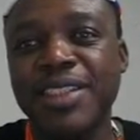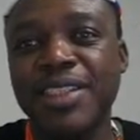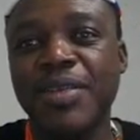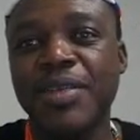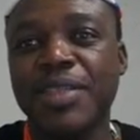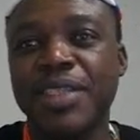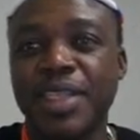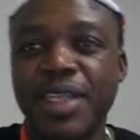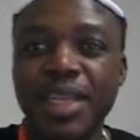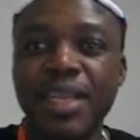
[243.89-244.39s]

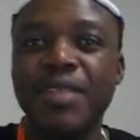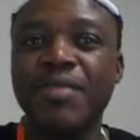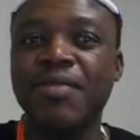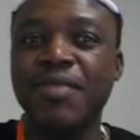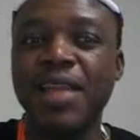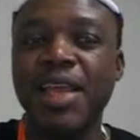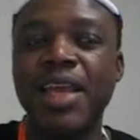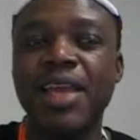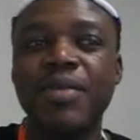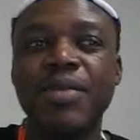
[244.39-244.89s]
There was another
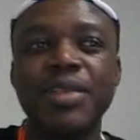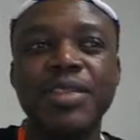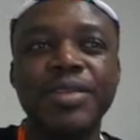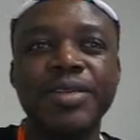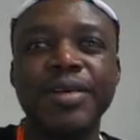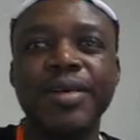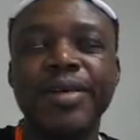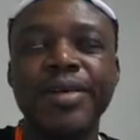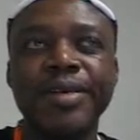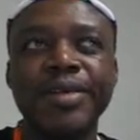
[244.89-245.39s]
flag, what's
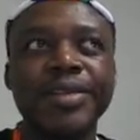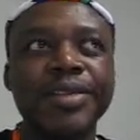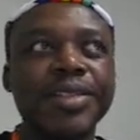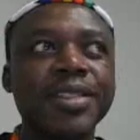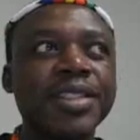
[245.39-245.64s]
called